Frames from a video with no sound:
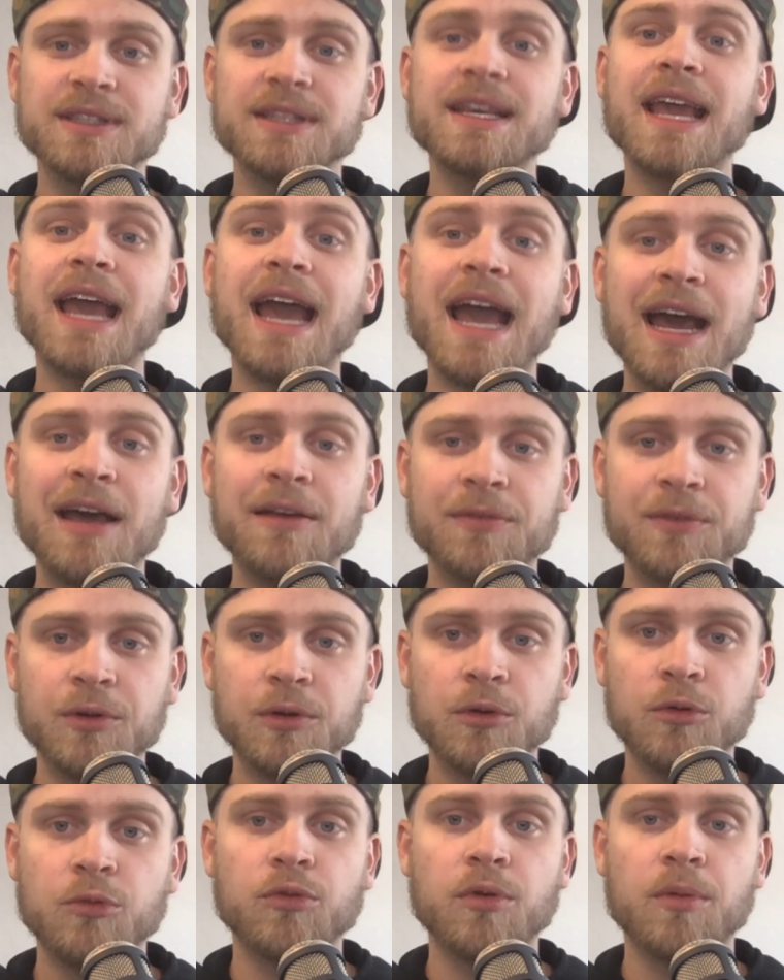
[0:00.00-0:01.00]
the
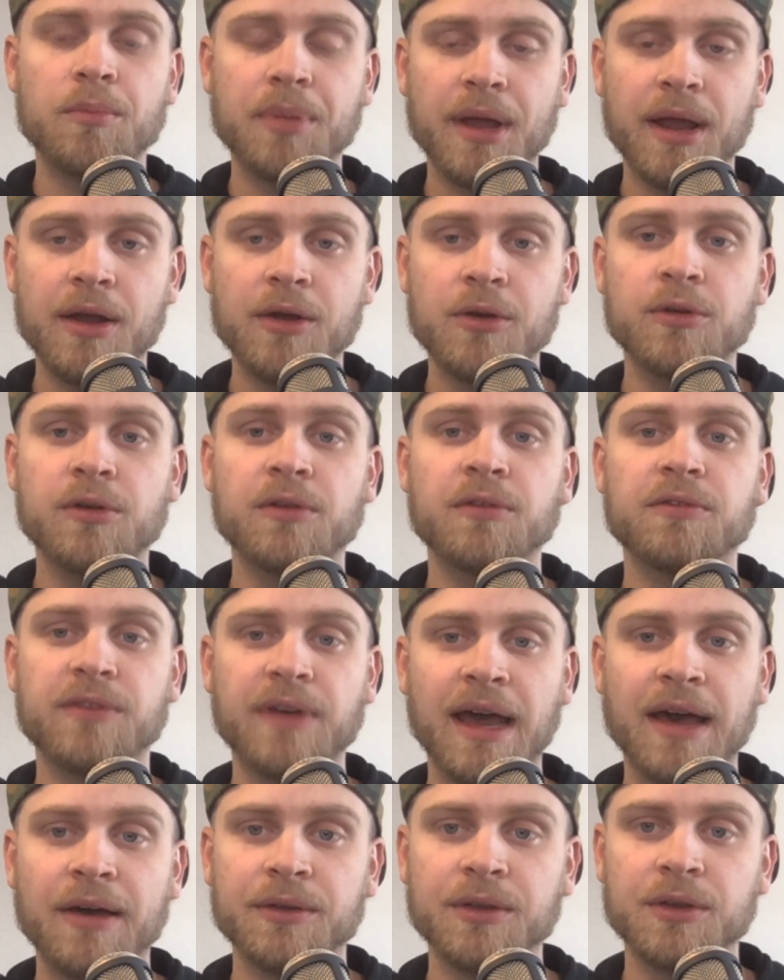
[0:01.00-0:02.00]
after repaired
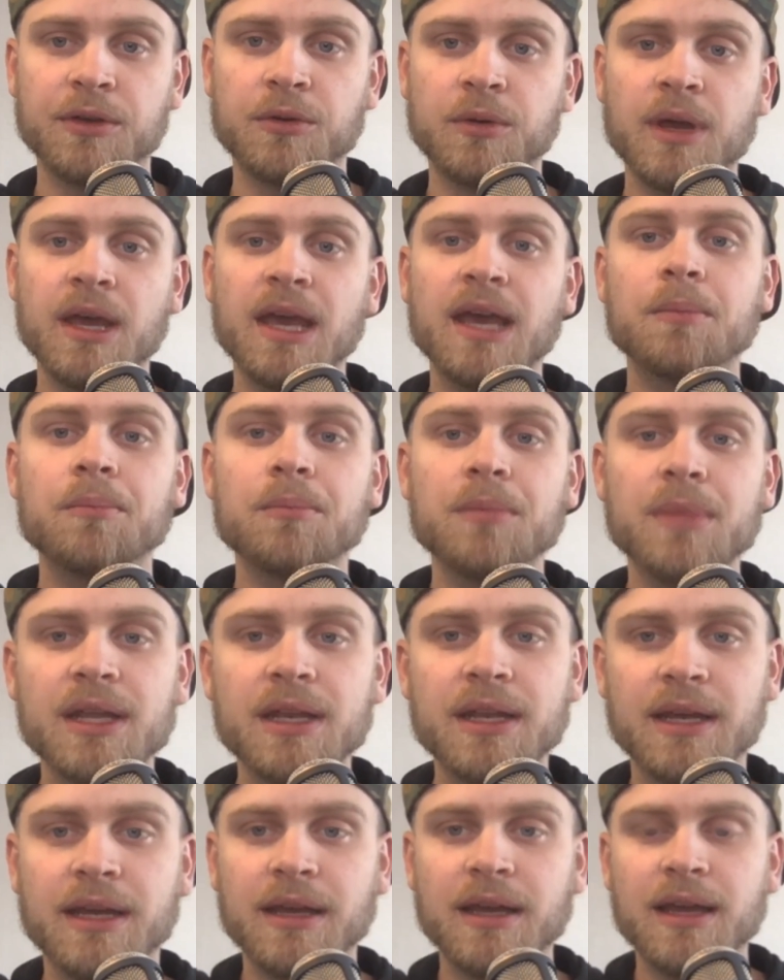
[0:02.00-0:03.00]
value.
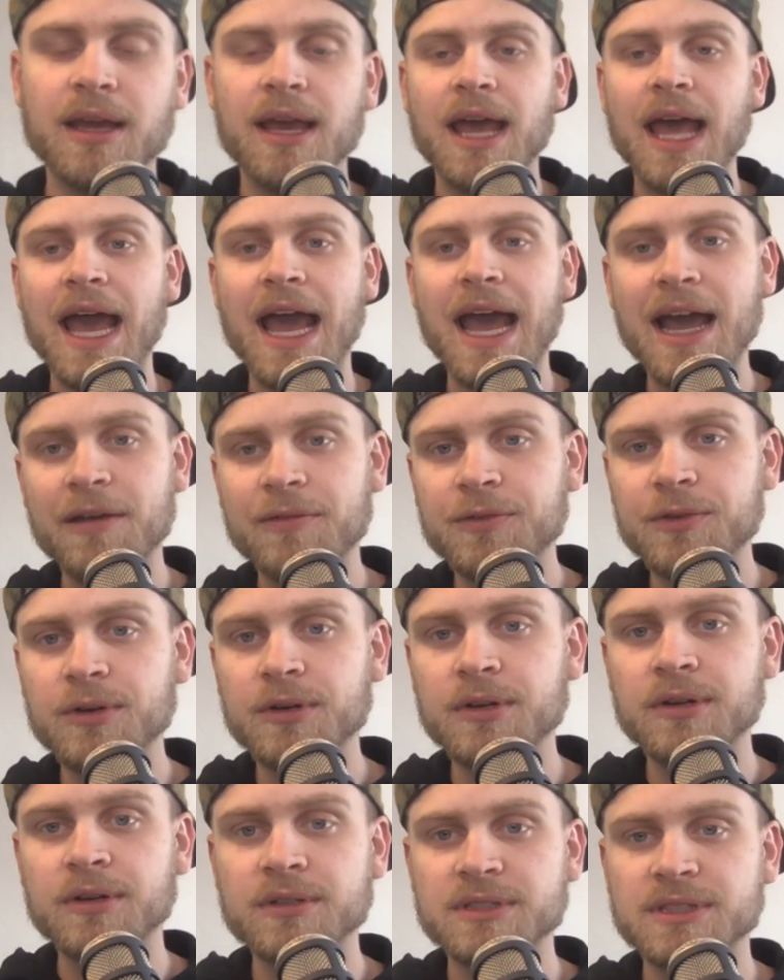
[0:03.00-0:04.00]
Meaning,
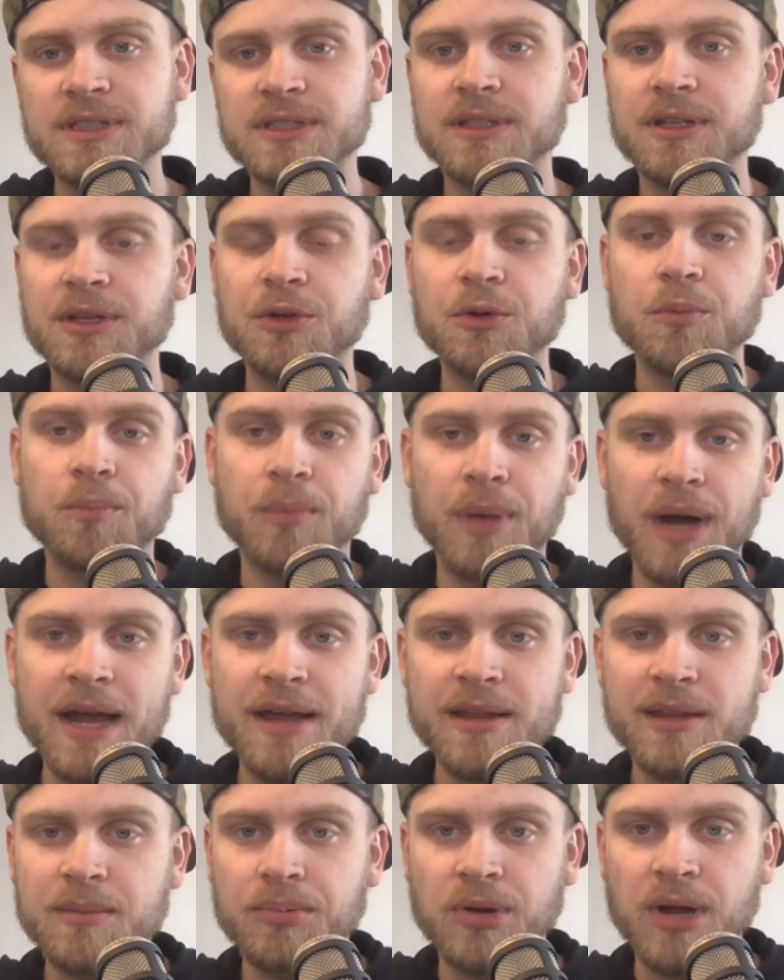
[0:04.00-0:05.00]
after you
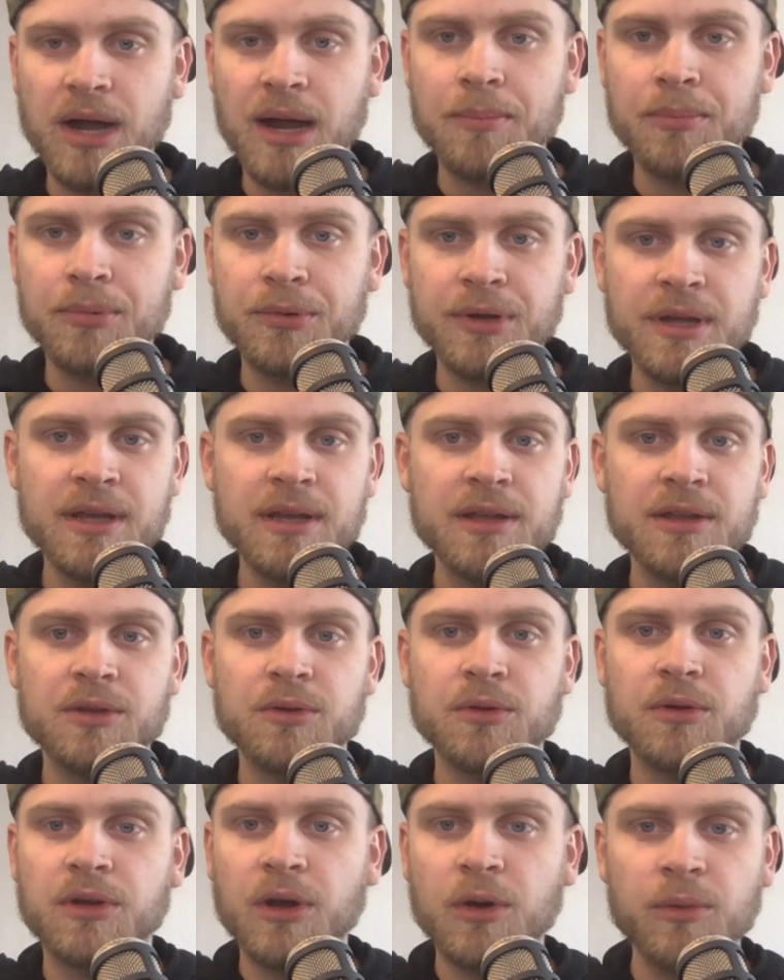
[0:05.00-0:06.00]
buy the property,
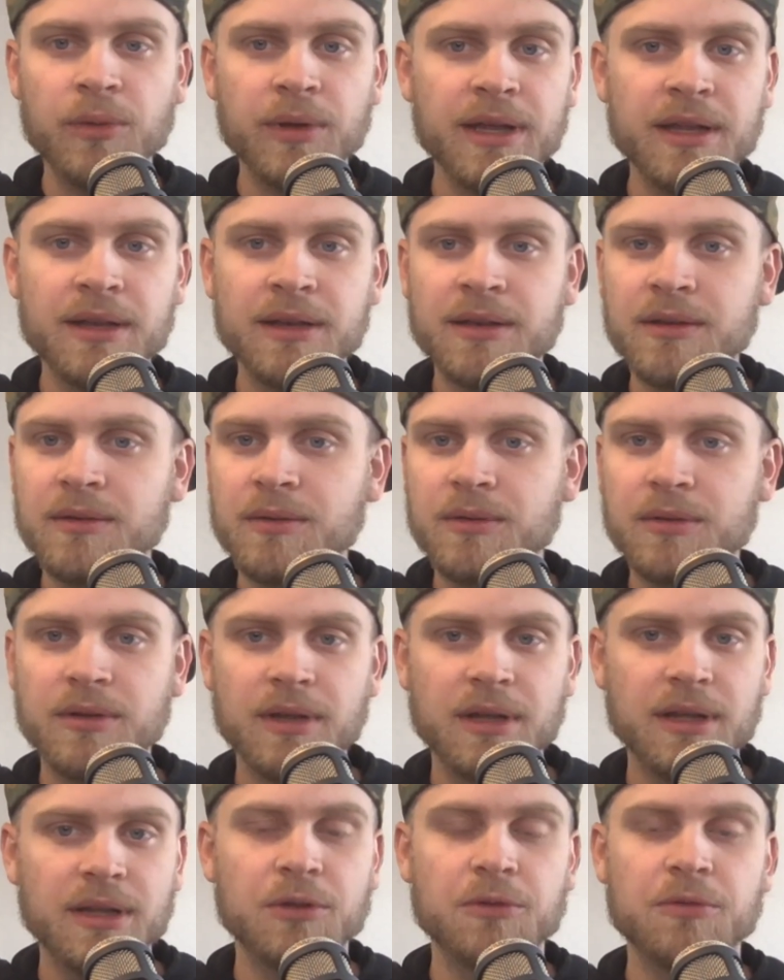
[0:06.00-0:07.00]
you go in,
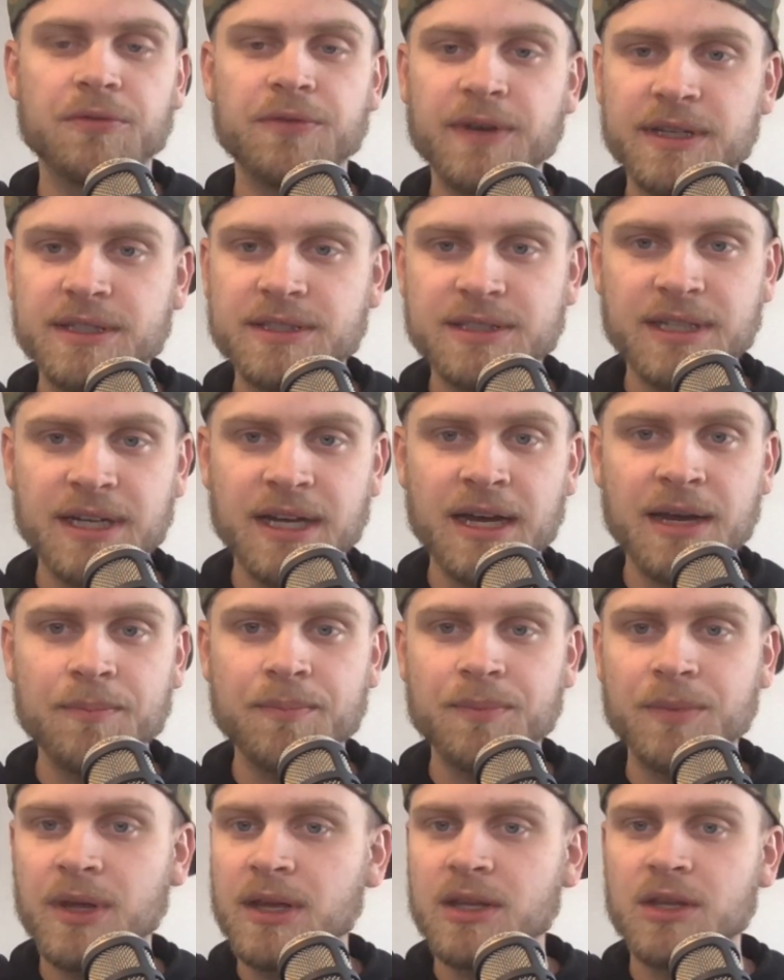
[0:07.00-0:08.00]
you fix it
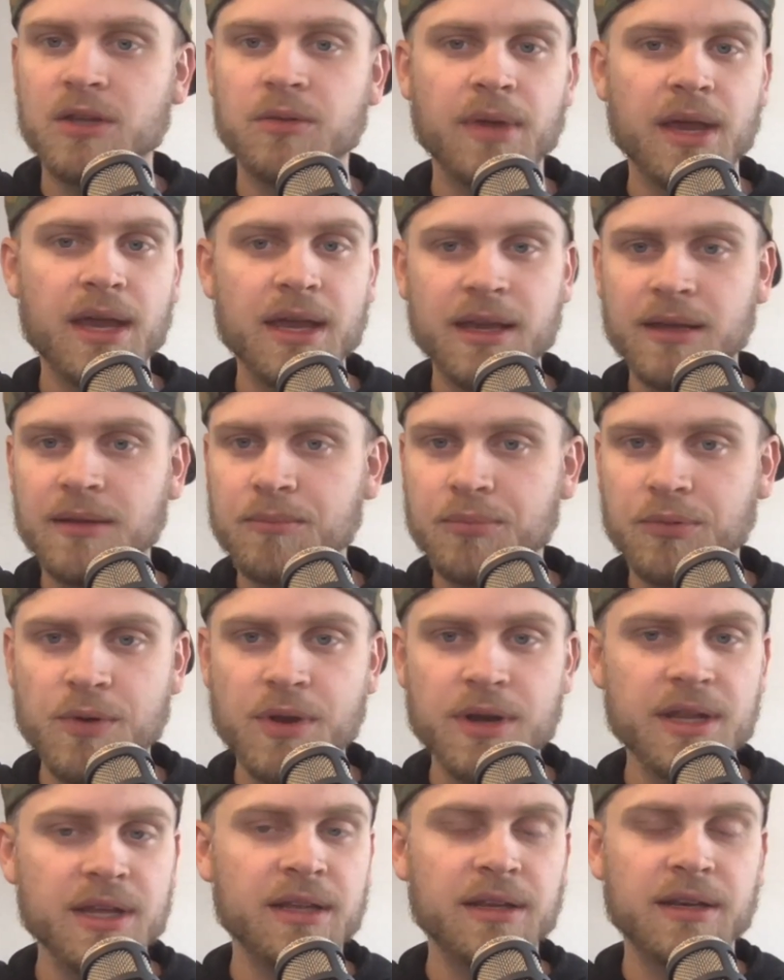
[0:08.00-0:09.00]
up, you make it
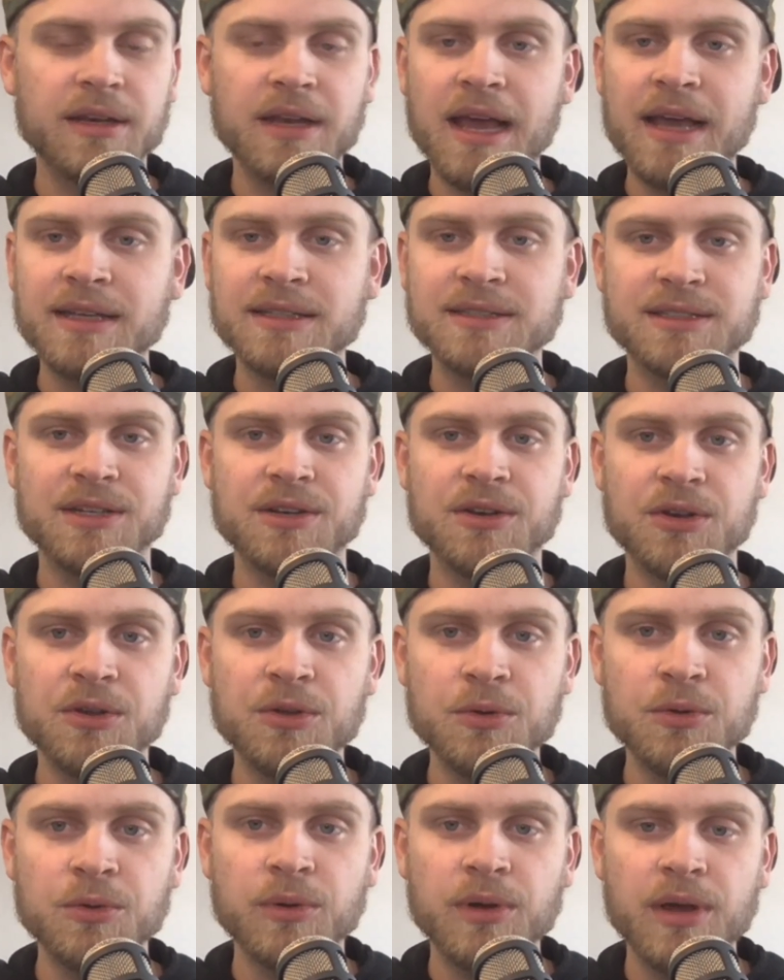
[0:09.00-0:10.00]
pretty, nice, and
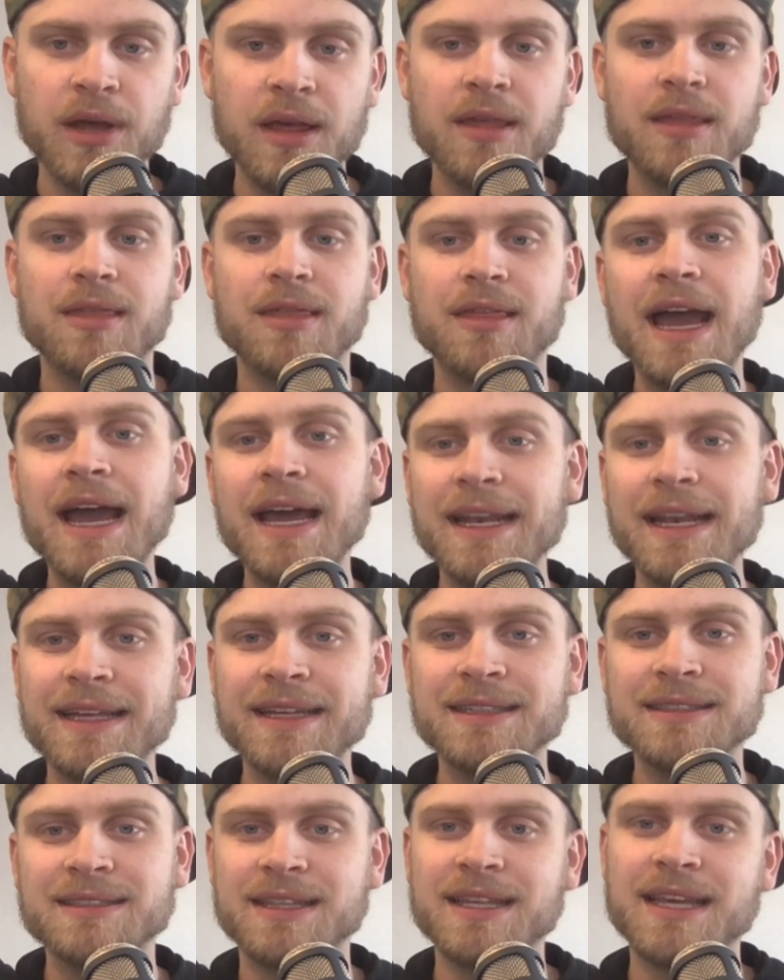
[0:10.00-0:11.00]
new, that
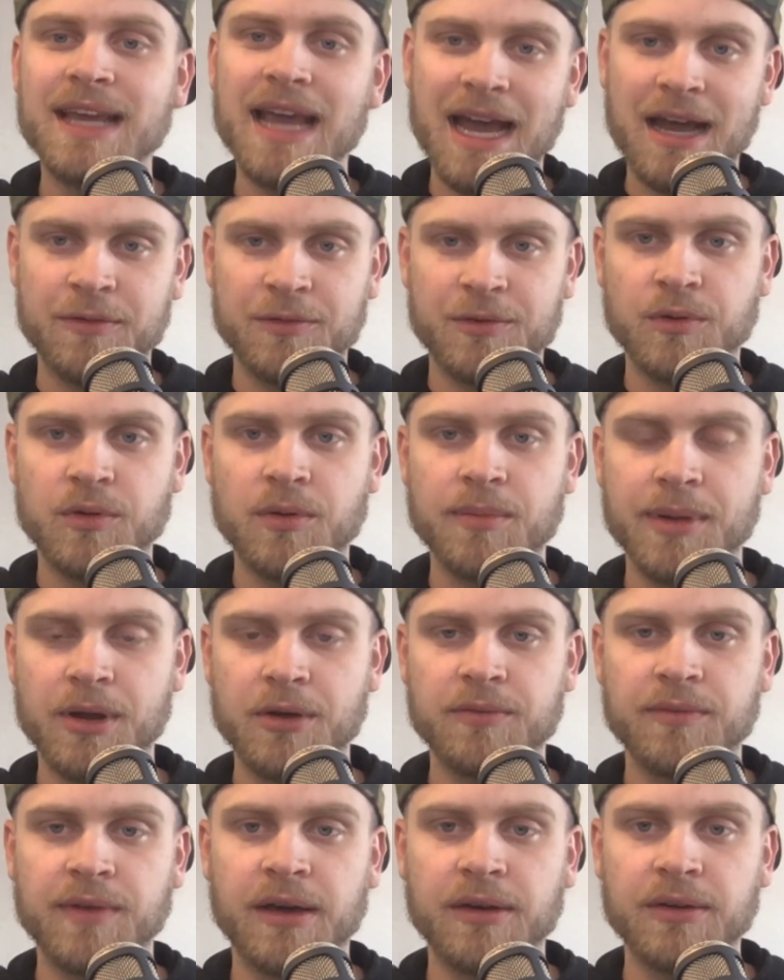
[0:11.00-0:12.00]
is the after
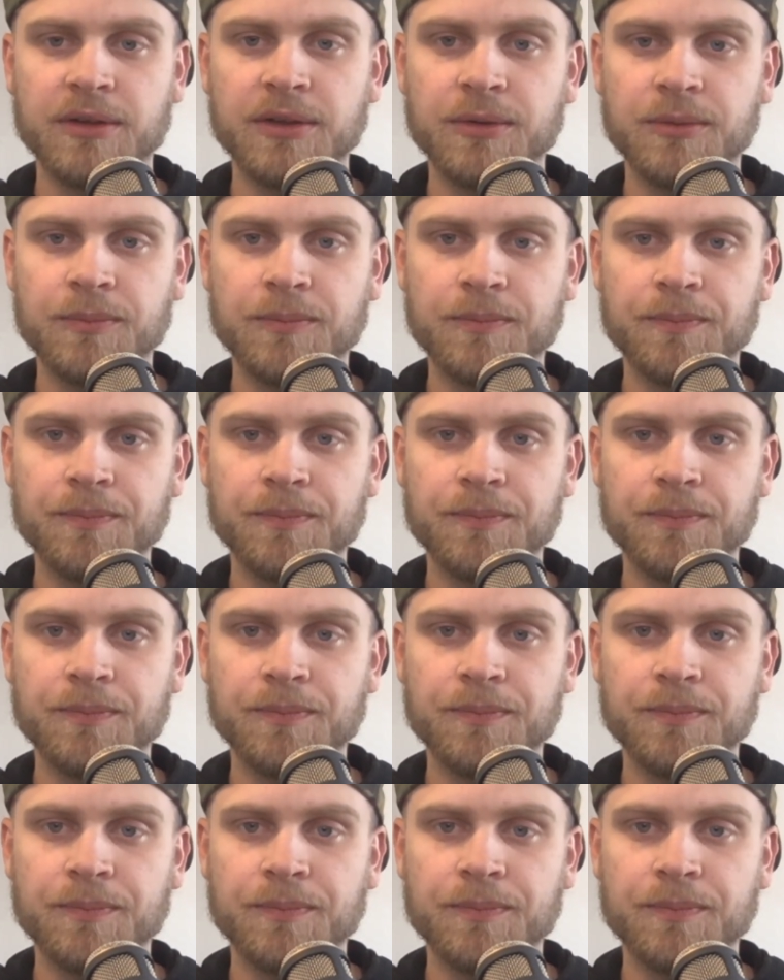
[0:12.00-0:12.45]
repaired value.